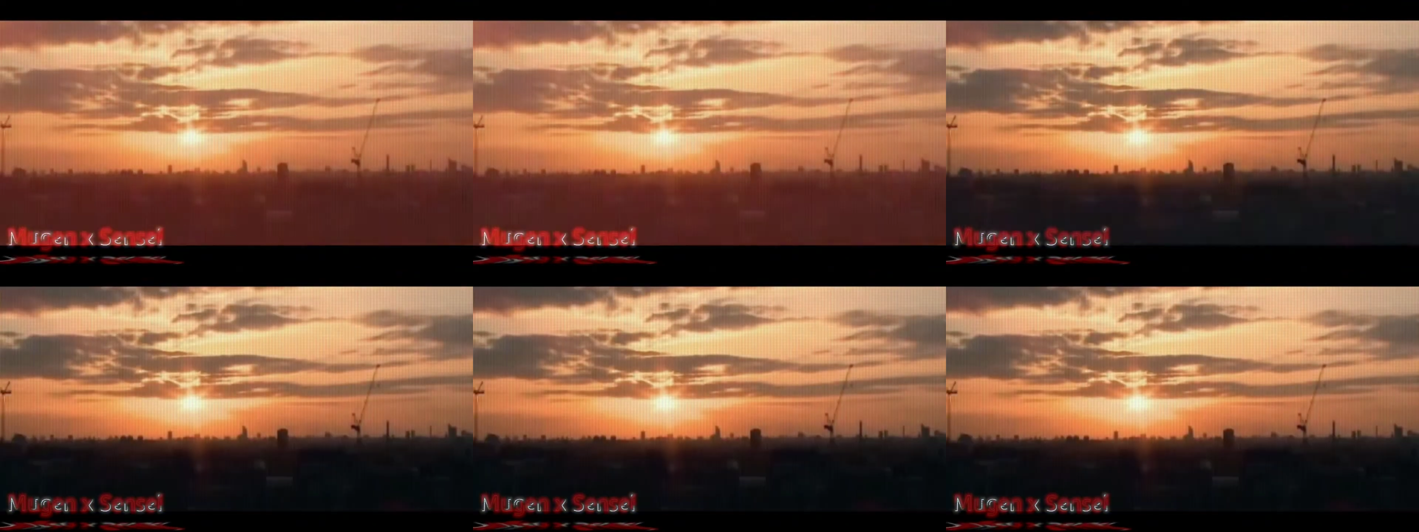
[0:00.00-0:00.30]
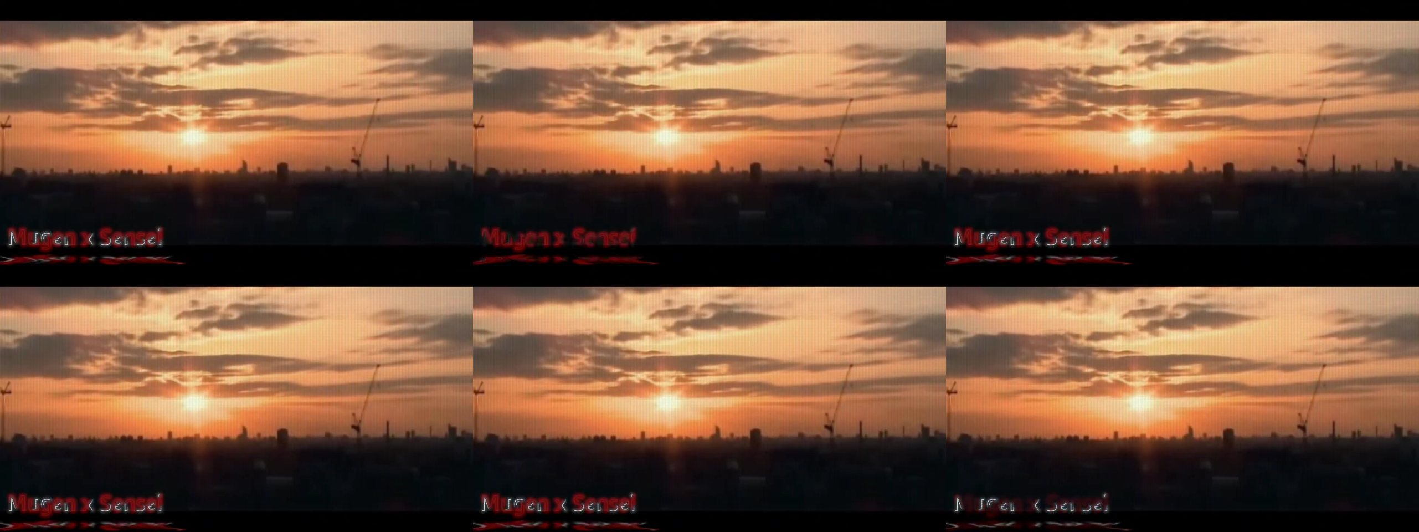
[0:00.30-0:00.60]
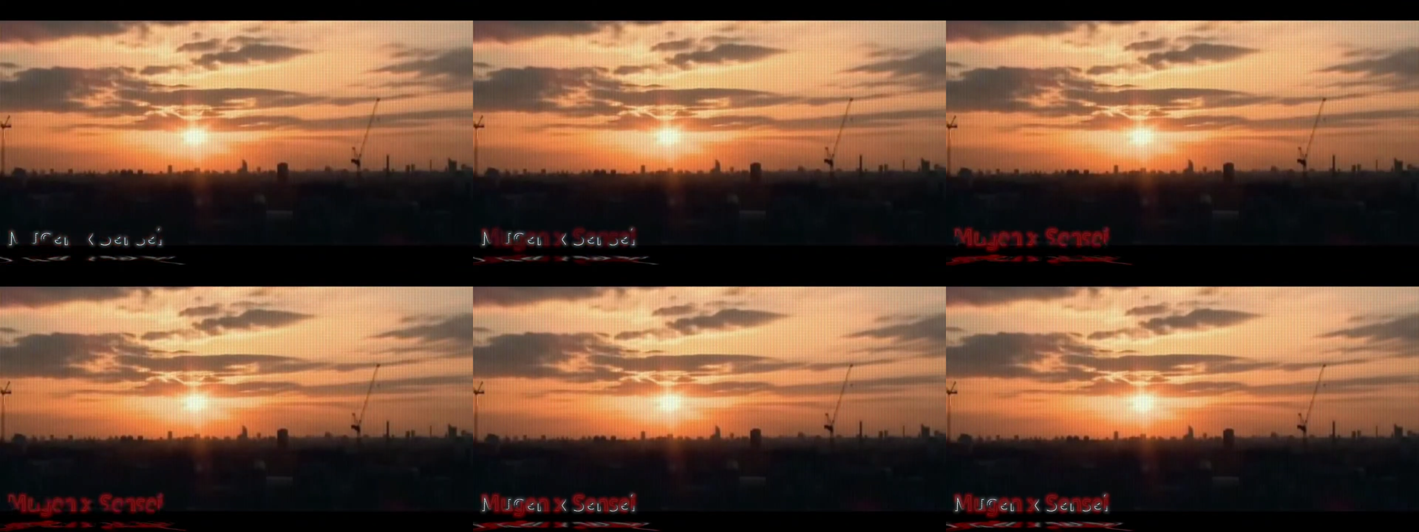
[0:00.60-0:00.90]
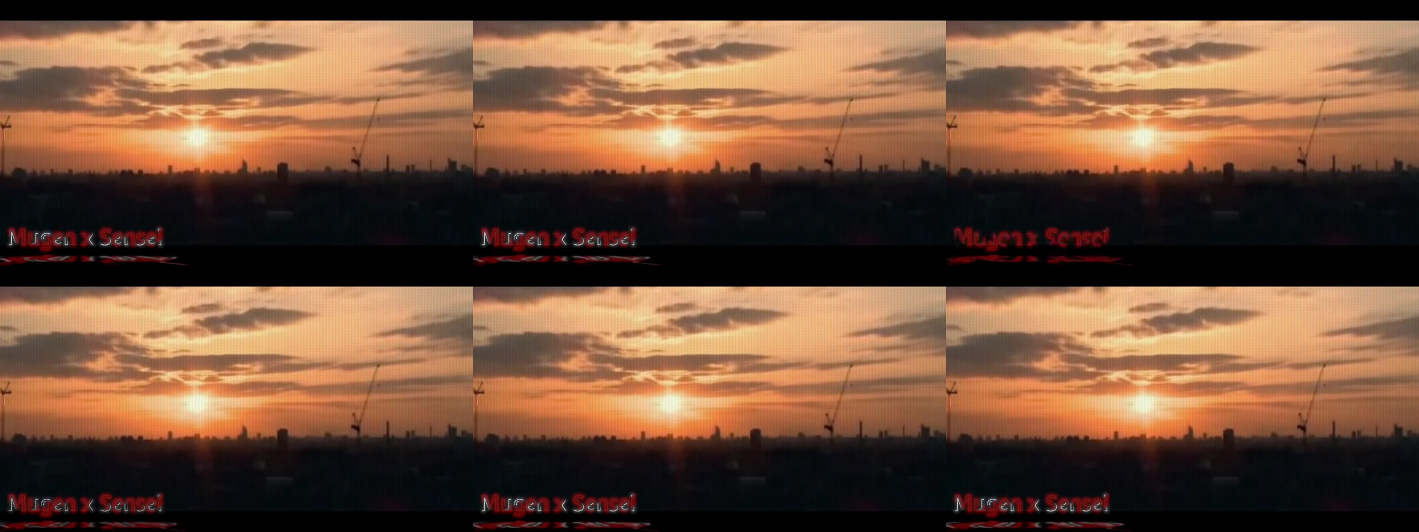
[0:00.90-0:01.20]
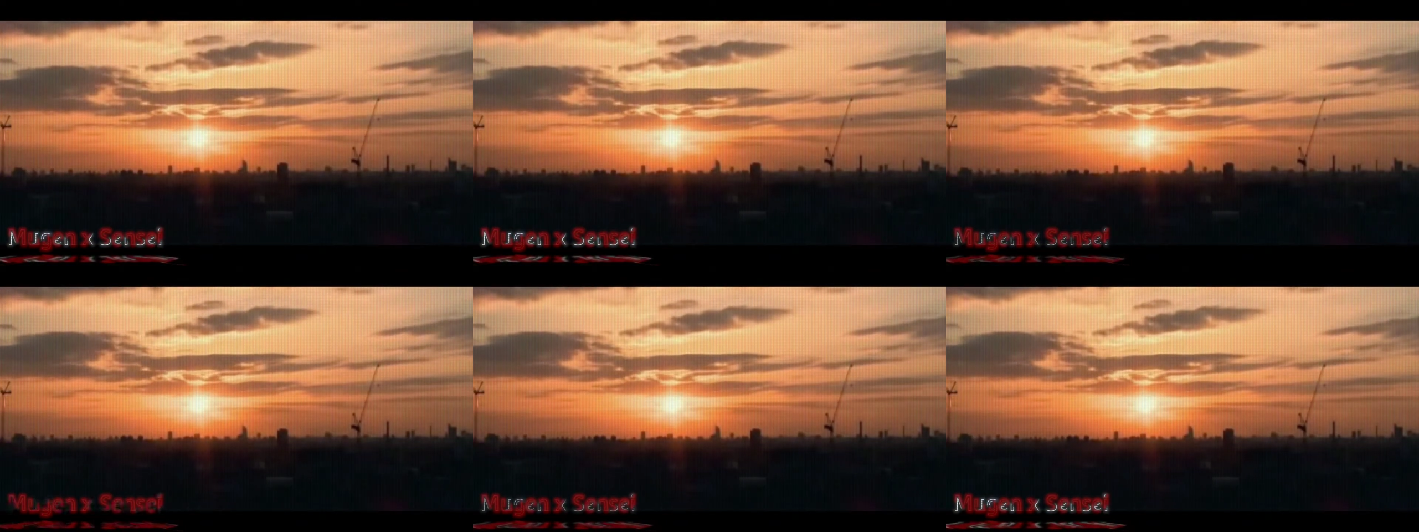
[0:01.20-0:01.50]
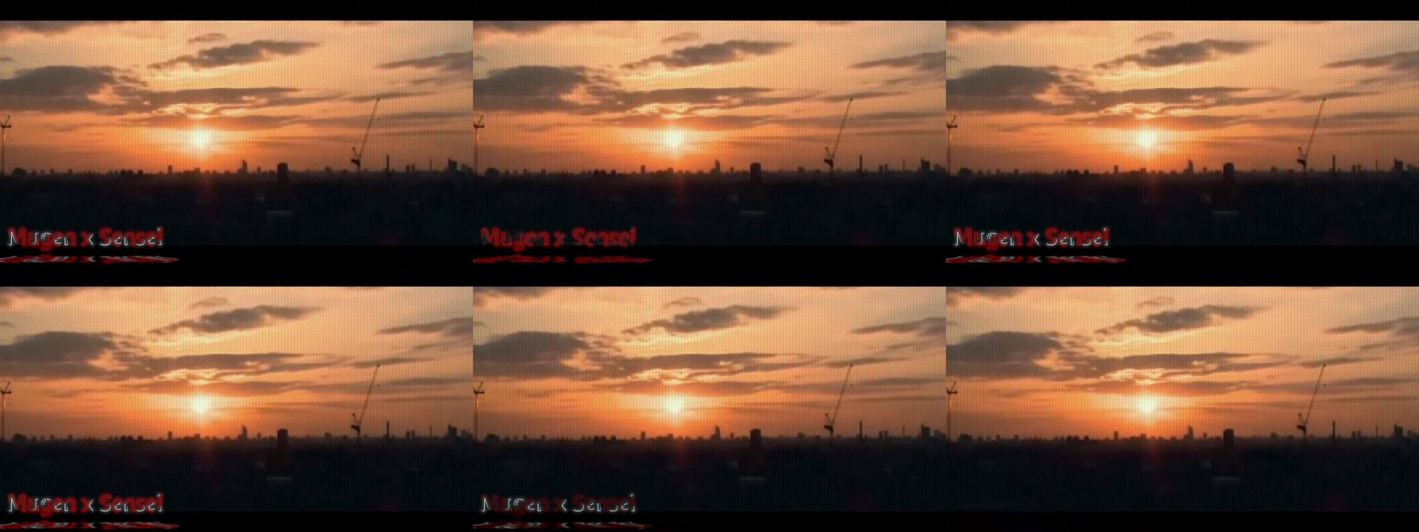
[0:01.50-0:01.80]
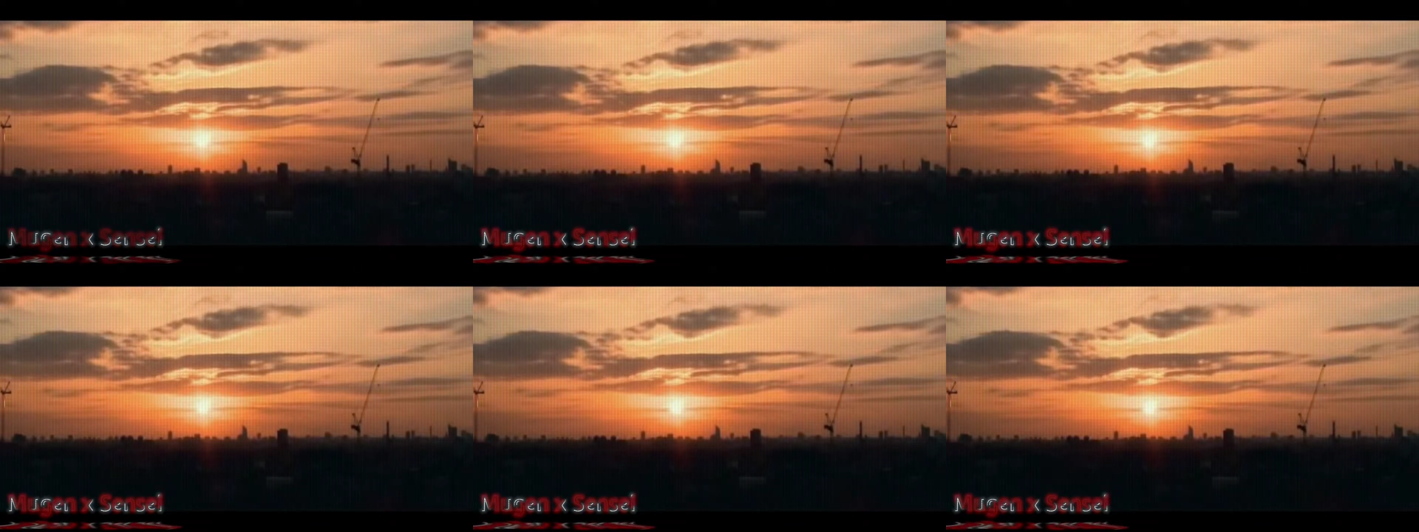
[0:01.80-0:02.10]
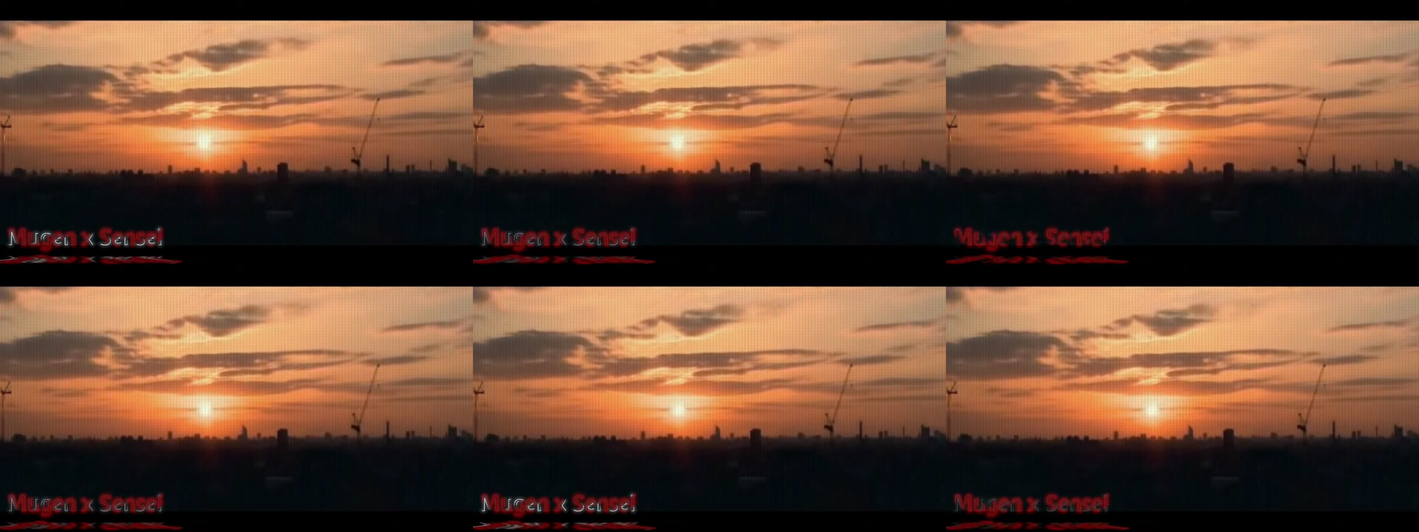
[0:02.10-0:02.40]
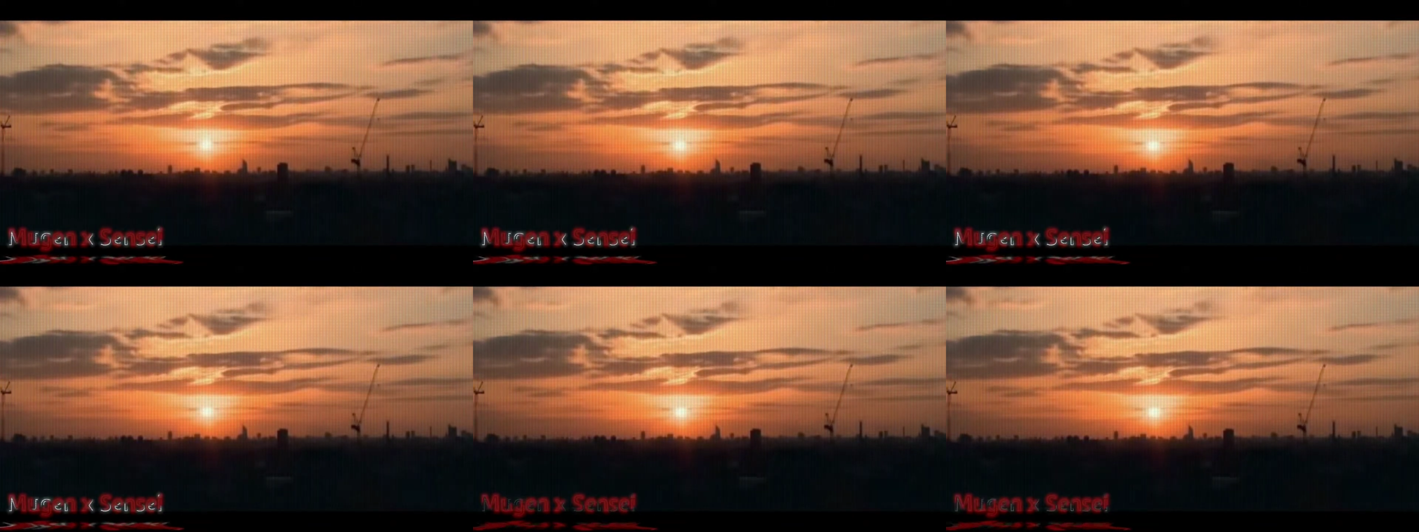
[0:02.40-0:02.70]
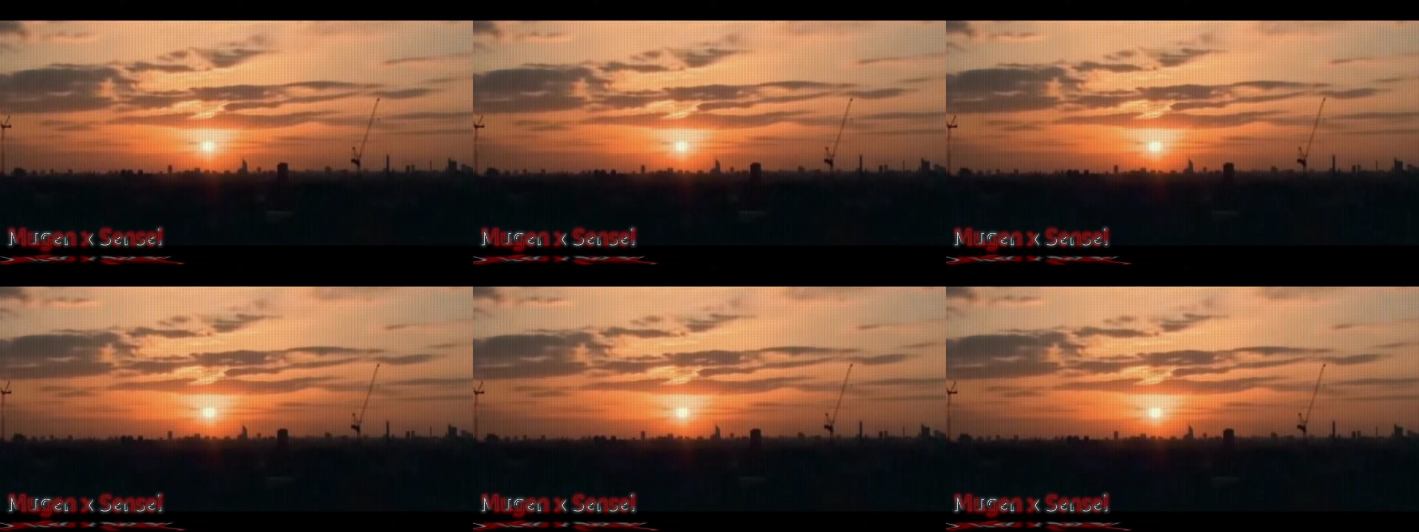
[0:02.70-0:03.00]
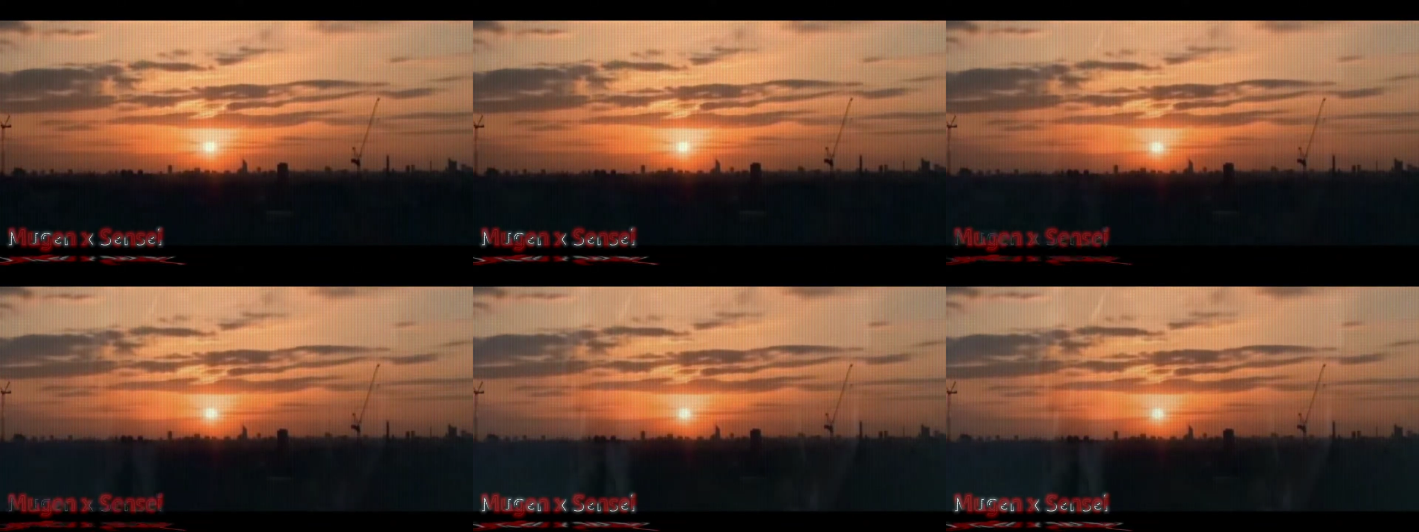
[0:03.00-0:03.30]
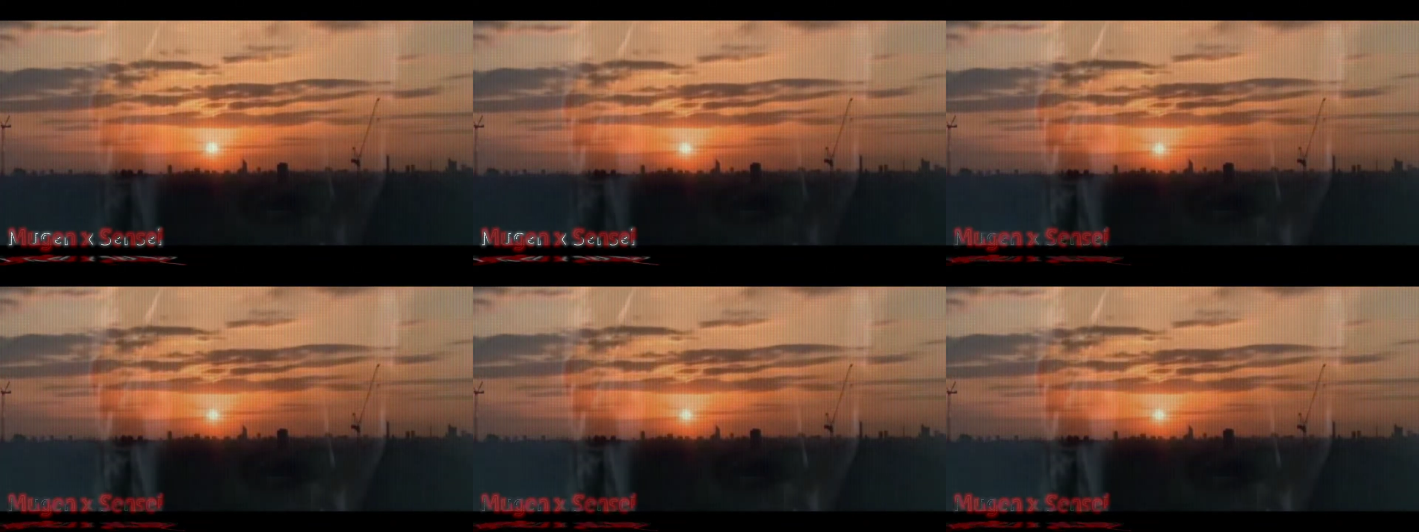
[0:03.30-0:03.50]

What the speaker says: [unreadable: no face in view]